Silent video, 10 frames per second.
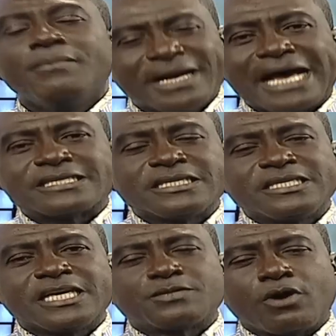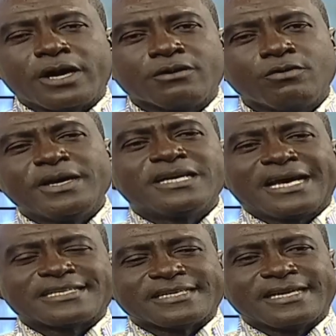Then I see GH boy, we'll be the
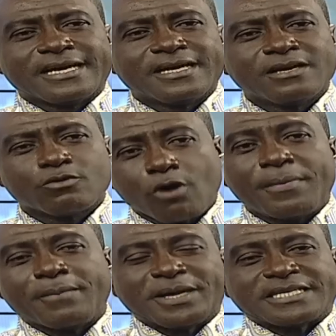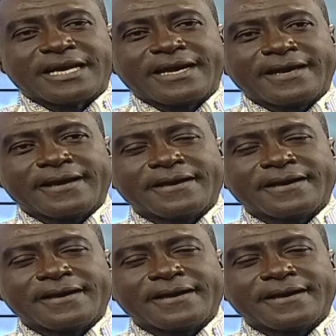lunch in there. Go be peche.